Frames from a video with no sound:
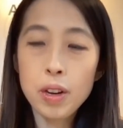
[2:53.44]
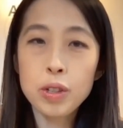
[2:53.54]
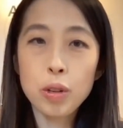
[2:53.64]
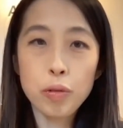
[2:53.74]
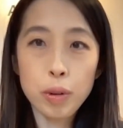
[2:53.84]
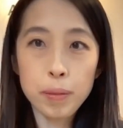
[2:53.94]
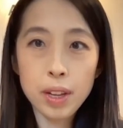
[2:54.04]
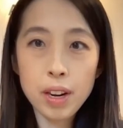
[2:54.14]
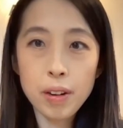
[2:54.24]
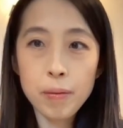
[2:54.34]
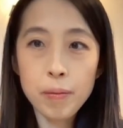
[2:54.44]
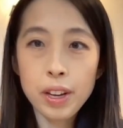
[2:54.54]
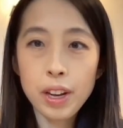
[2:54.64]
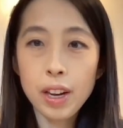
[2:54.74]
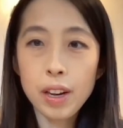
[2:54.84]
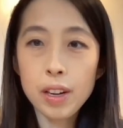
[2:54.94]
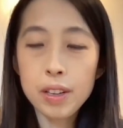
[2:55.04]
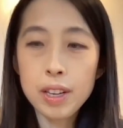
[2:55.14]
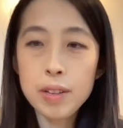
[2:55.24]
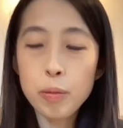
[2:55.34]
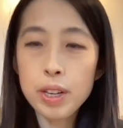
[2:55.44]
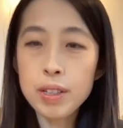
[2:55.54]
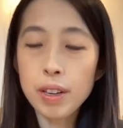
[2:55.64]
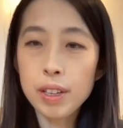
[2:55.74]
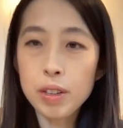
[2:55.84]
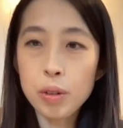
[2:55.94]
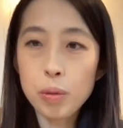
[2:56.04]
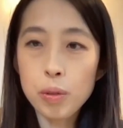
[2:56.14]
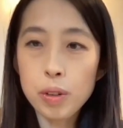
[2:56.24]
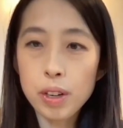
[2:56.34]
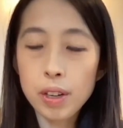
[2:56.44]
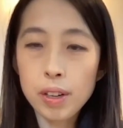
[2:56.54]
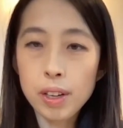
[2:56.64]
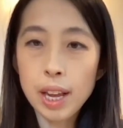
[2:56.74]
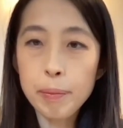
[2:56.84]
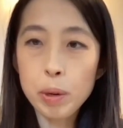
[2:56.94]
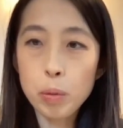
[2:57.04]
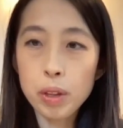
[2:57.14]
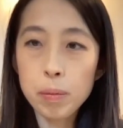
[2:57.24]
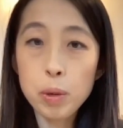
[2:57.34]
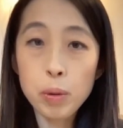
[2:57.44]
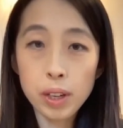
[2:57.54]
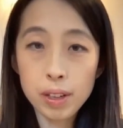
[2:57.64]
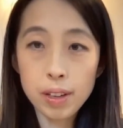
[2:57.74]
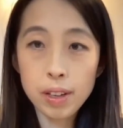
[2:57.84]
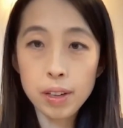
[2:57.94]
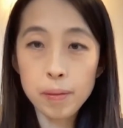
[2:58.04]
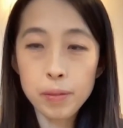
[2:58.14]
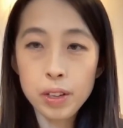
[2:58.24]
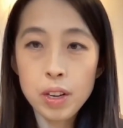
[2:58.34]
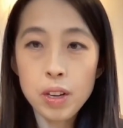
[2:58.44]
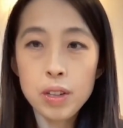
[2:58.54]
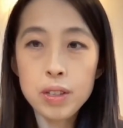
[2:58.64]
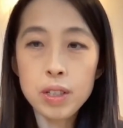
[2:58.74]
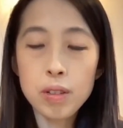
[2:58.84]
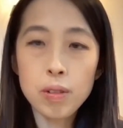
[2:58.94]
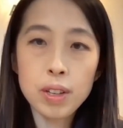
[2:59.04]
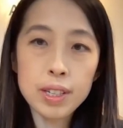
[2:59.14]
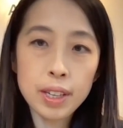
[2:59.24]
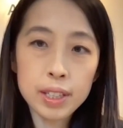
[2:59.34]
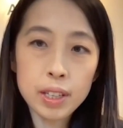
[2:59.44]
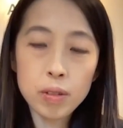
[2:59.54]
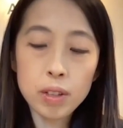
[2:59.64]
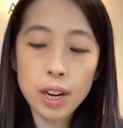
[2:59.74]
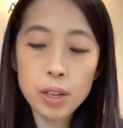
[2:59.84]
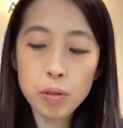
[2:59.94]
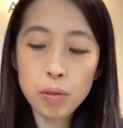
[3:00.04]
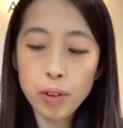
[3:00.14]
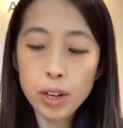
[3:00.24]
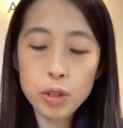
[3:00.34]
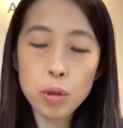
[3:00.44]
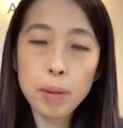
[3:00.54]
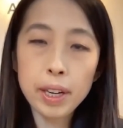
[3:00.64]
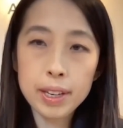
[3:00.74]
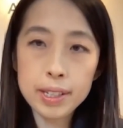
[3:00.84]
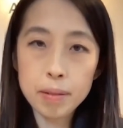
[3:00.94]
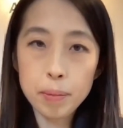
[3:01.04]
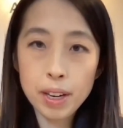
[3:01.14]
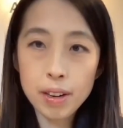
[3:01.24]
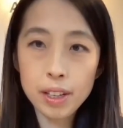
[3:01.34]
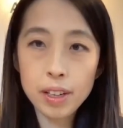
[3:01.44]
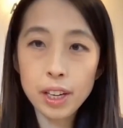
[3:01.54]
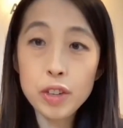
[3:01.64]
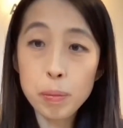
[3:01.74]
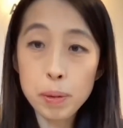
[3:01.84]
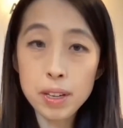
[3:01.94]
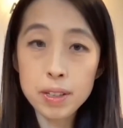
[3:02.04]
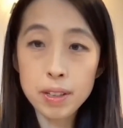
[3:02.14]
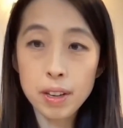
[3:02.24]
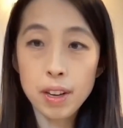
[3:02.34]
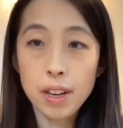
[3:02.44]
So from there, we decided to collaborate with Munich to dissect out the actual functional mechanism behind the HVPs.